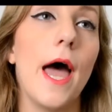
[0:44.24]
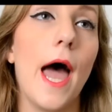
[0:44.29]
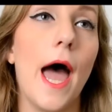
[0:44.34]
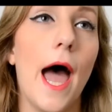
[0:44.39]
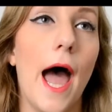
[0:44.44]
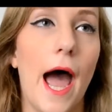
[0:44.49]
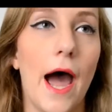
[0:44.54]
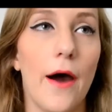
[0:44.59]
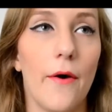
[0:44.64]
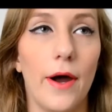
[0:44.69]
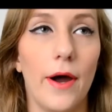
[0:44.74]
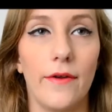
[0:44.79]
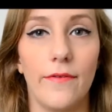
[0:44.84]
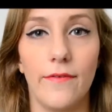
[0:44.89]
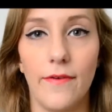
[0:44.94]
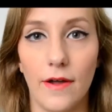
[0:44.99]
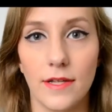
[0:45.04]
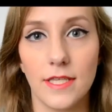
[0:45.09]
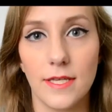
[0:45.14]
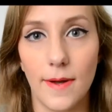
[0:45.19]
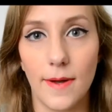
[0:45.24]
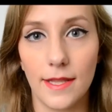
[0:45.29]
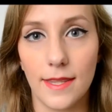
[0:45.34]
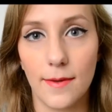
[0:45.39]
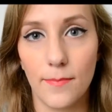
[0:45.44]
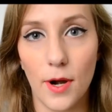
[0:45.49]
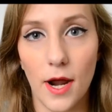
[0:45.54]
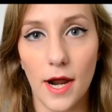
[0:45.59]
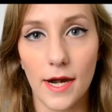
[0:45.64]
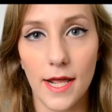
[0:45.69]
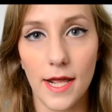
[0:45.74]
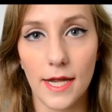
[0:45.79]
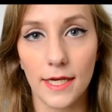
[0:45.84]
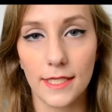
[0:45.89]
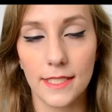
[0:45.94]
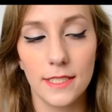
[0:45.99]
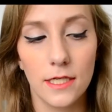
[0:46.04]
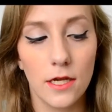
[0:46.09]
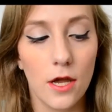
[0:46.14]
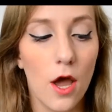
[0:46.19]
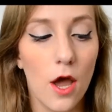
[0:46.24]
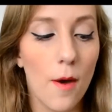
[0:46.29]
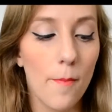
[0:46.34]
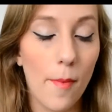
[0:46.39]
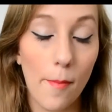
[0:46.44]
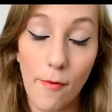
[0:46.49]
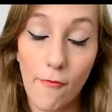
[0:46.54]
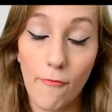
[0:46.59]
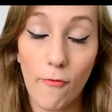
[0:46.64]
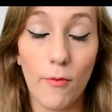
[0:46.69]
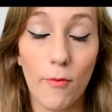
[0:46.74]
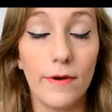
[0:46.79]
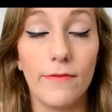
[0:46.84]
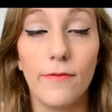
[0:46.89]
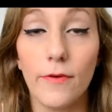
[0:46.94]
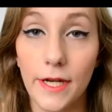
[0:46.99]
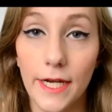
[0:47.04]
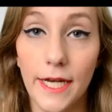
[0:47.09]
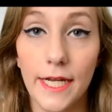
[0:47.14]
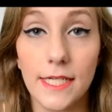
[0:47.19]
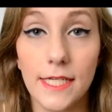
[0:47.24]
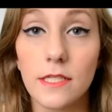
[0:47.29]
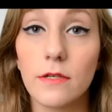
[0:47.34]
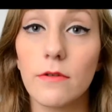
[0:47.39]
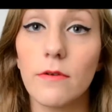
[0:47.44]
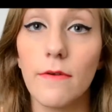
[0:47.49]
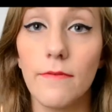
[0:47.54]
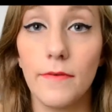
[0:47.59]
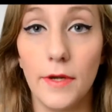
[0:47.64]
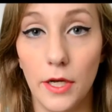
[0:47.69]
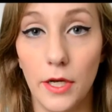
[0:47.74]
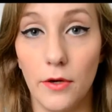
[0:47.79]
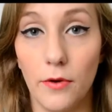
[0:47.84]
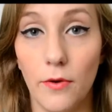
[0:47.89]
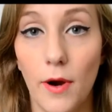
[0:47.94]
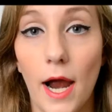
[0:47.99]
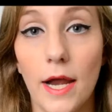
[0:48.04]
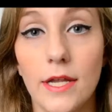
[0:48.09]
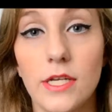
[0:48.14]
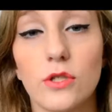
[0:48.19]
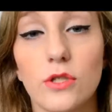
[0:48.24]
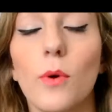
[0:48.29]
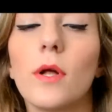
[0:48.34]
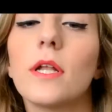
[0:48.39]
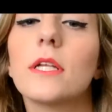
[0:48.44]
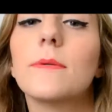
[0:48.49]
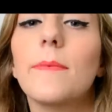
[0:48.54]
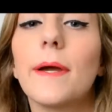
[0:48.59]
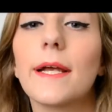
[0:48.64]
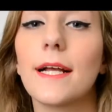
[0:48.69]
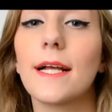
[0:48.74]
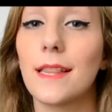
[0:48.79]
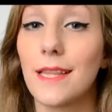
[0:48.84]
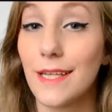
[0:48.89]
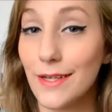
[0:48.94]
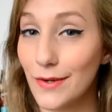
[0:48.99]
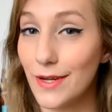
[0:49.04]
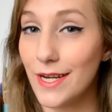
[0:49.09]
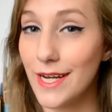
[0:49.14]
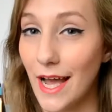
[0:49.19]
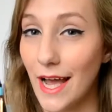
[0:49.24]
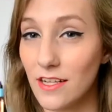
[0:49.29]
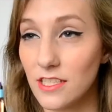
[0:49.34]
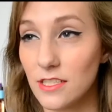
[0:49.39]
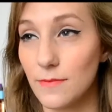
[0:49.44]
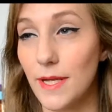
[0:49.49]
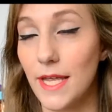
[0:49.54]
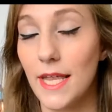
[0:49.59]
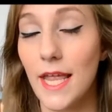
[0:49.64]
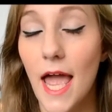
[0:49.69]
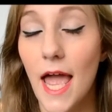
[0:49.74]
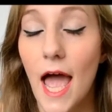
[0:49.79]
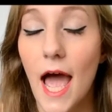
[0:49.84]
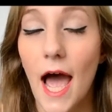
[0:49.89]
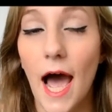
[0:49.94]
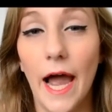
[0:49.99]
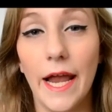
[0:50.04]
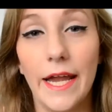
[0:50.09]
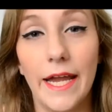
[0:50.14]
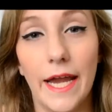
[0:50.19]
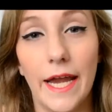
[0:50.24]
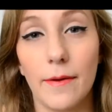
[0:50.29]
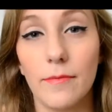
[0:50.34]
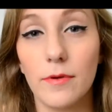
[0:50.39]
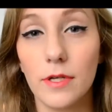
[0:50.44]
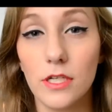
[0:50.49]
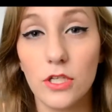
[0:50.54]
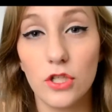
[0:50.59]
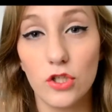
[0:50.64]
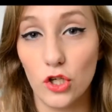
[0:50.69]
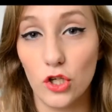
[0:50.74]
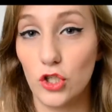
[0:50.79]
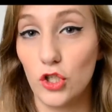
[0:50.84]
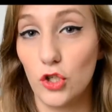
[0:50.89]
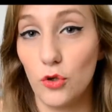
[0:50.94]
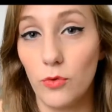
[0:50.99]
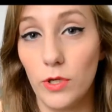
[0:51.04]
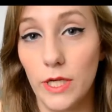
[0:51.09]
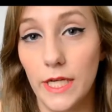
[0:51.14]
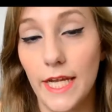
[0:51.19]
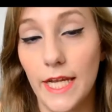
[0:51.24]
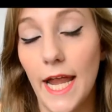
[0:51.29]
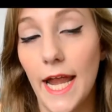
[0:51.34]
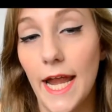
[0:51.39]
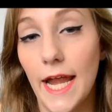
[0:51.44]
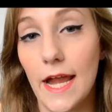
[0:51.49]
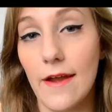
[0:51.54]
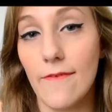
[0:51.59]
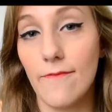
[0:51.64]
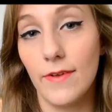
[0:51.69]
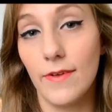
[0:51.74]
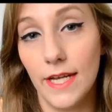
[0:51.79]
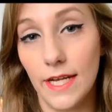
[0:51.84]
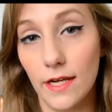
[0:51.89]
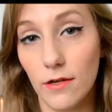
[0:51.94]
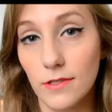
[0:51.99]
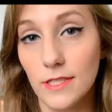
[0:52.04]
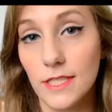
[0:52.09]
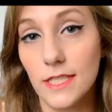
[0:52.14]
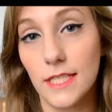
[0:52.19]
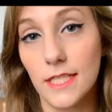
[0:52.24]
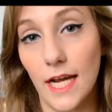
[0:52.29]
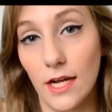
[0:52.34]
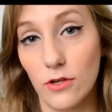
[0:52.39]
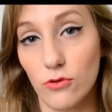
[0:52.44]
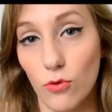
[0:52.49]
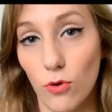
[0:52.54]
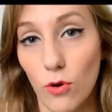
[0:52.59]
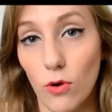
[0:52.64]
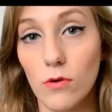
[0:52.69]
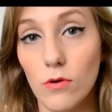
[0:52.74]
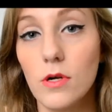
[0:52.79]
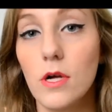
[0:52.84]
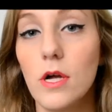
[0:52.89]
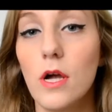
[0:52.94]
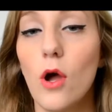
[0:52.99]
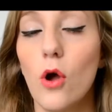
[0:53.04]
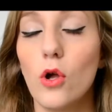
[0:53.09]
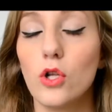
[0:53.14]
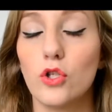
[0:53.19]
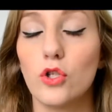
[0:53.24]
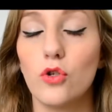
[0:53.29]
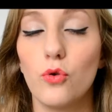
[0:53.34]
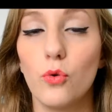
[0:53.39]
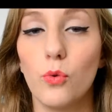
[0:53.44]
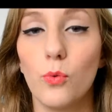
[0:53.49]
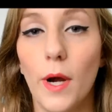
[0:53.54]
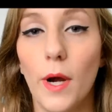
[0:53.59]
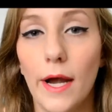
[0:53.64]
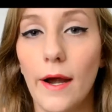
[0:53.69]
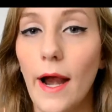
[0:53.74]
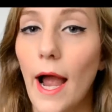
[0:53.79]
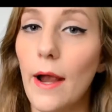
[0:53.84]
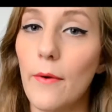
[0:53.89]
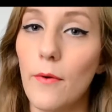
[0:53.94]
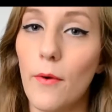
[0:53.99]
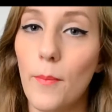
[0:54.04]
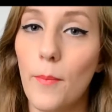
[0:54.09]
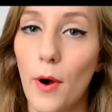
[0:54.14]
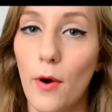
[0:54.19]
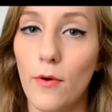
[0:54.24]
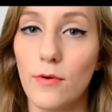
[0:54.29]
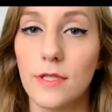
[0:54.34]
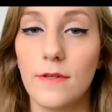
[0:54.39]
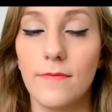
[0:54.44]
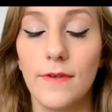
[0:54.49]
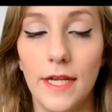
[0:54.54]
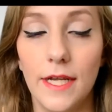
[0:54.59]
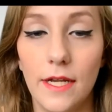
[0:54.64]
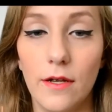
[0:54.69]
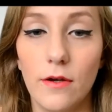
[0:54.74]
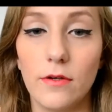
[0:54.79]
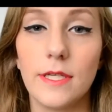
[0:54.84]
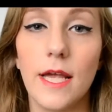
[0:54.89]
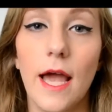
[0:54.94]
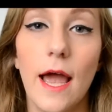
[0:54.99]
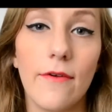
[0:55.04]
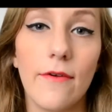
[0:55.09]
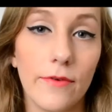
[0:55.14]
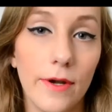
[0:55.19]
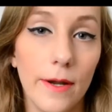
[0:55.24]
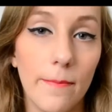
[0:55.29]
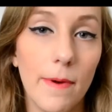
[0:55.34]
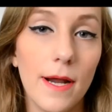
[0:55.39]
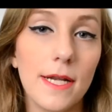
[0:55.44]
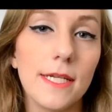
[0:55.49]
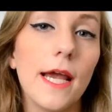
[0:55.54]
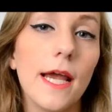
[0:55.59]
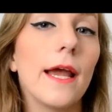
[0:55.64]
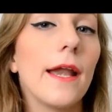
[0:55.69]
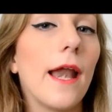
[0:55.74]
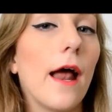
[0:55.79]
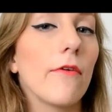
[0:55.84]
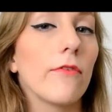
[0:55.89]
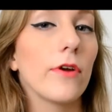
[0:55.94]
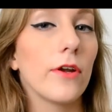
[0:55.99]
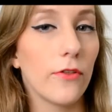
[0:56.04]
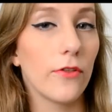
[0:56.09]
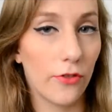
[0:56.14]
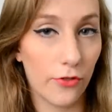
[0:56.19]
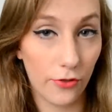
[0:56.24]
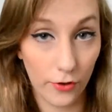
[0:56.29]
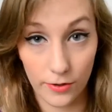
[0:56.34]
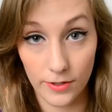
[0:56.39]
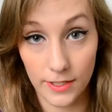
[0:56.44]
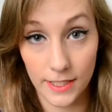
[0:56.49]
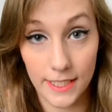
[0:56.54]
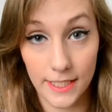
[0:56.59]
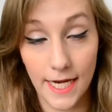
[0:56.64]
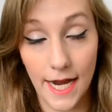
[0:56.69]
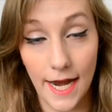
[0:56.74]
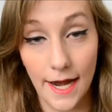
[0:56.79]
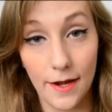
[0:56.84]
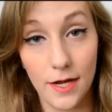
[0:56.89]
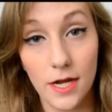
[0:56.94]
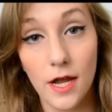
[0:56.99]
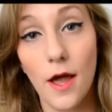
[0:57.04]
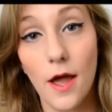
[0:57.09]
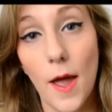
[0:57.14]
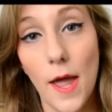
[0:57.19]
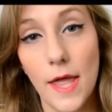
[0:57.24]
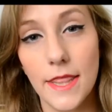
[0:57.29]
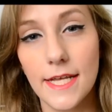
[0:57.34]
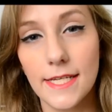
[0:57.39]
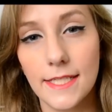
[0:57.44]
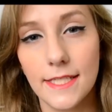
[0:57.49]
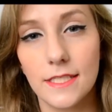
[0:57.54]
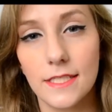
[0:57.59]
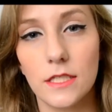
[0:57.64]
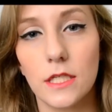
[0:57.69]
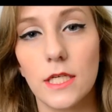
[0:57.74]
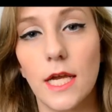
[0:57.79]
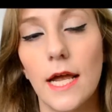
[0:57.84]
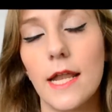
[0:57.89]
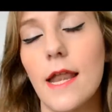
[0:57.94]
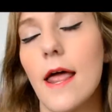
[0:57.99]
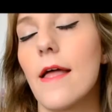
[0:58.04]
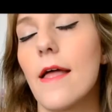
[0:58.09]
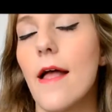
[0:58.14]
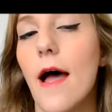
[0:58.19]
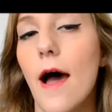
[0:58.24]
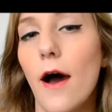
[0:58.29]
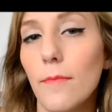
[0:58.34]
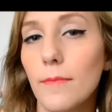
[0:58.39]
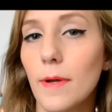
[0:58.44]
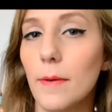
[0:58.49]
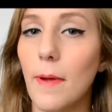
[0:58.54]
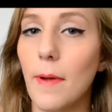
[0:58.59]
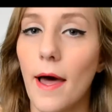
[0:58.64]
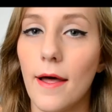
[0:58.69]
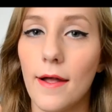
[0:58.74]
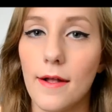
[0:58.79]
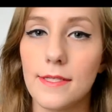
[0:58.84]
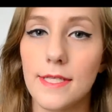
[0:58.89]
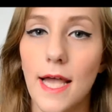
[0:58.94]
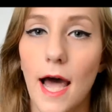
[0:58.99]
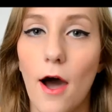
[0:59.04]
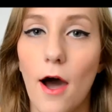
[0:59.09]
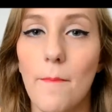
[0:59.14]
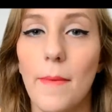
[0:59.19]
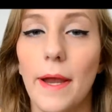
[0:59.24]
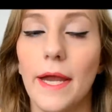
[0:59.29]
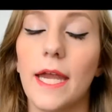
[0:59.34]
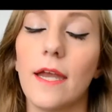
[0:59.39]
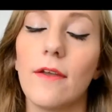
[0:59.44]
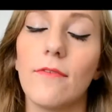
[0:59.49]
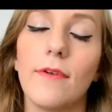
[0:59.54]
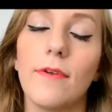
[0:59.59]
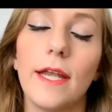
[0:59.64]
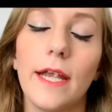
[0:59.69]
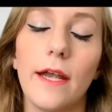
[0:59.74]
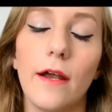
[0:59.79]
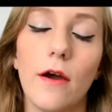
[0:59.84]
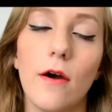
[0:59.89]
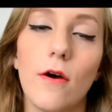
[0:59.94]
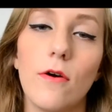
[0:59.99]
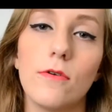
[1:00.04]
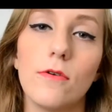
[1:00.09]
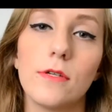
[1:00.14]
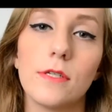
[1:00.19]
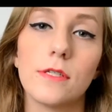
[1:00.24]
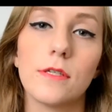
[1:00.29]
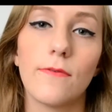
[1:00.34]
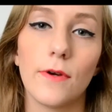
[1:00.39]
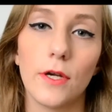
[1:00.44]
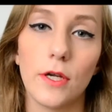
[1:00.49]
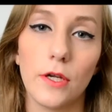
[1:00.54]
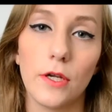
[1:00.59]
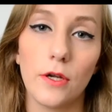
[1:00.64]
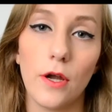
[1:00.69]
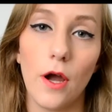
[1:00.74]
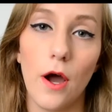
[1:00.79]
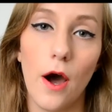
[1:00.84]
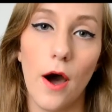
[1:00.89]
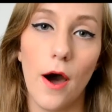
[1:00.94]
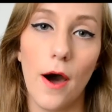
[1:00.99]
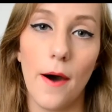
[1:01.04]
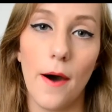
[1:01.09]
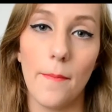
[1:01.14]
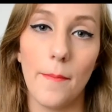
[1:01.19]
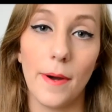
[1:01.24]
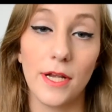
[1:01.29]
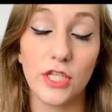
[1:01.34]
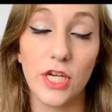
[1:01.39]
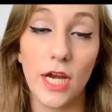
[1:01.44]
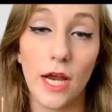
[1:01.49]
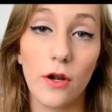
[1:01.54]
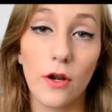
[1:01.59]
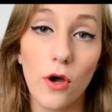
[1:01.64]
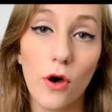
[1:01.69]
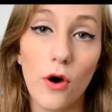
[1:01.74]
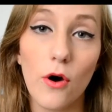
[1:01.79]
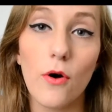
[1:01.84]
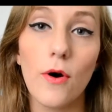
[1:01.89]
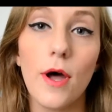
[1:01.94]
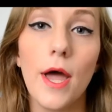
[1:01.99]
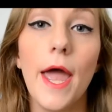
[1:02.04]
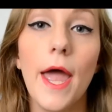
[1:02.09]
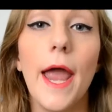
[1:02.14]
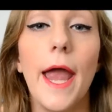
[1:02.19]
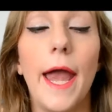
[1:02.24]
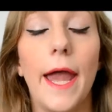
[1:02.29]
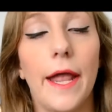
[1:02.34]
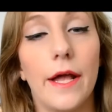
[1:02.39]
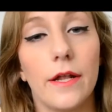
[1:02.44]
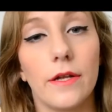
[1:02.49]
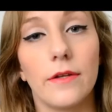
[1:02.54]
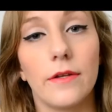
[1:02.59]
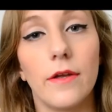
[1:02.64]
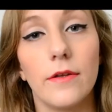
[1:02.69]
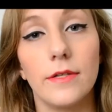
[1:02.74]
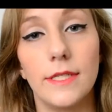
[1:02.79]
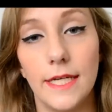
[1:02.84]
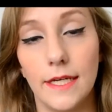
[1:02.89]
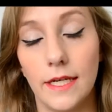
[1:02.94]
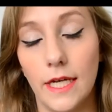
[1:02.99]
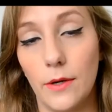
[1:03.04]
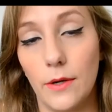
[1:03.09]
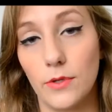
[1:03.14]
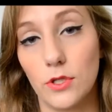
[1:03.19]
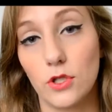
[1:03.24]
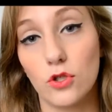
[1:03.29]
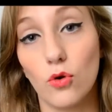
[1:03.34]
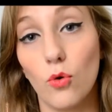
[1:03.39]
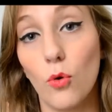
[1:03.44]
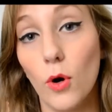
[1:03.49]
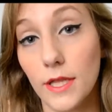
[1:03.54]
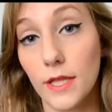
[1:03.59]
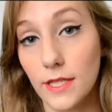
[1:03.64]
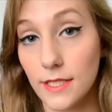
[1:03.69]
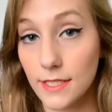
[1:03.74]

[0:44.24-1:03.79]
how I felt about the product. But before we fully get into the review, I just wanted to make a little announcement. I am going to start doing a video schedule to where I will post videos every Monday and every Thursday. This is just kind of to help me balance out making videos for my channel and dealing with school at the